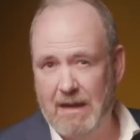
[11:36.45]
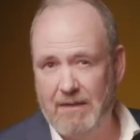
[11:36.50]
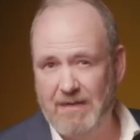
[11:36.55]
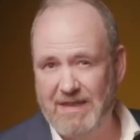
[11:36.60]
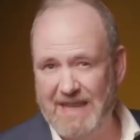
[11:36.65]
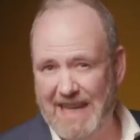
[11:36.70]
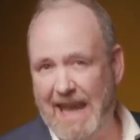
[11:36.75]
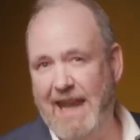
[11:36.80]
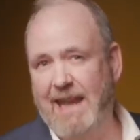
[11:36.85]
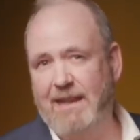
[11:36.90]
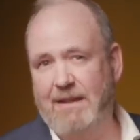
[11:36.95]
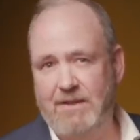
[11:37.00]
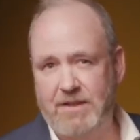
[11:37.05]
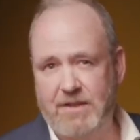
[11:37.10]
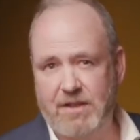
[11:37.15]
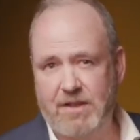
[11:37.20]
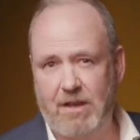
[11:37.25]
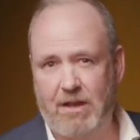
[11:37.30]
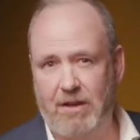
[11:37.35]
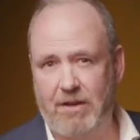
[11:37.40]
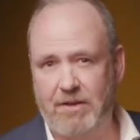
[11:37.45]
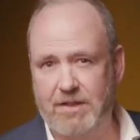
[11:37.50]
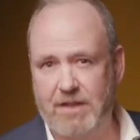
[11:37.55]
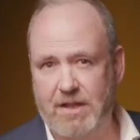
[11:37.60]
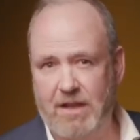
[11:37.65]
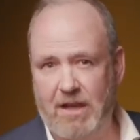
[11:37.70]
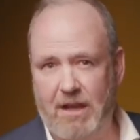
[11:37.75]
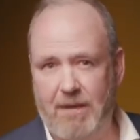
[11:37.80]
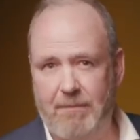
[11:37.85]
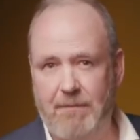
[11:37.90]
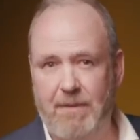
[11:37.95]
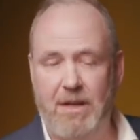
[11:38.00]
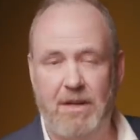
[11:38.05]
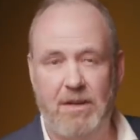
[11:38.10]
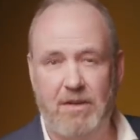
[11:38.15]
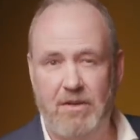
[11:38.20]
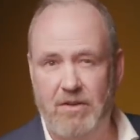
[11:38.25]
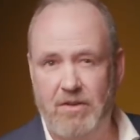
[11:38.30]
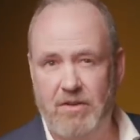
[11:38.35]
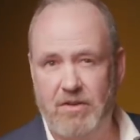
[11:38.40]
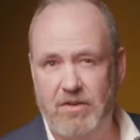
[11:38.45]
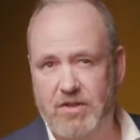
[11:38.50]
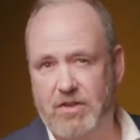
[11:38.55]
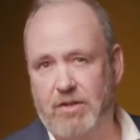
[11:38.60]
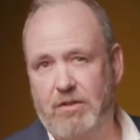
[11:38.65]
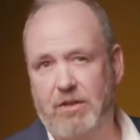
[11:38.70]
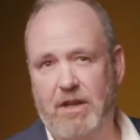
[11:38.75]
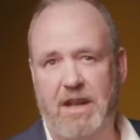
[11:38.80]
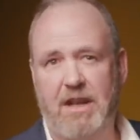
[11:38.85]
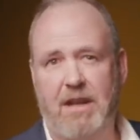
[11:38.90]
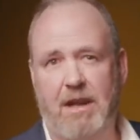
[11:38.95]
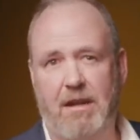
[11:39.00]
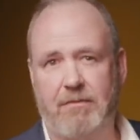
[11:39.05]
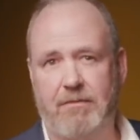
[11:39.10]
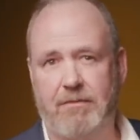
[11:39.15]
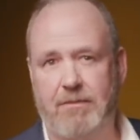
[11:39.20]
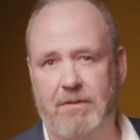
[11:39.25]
The end can't come soon enough.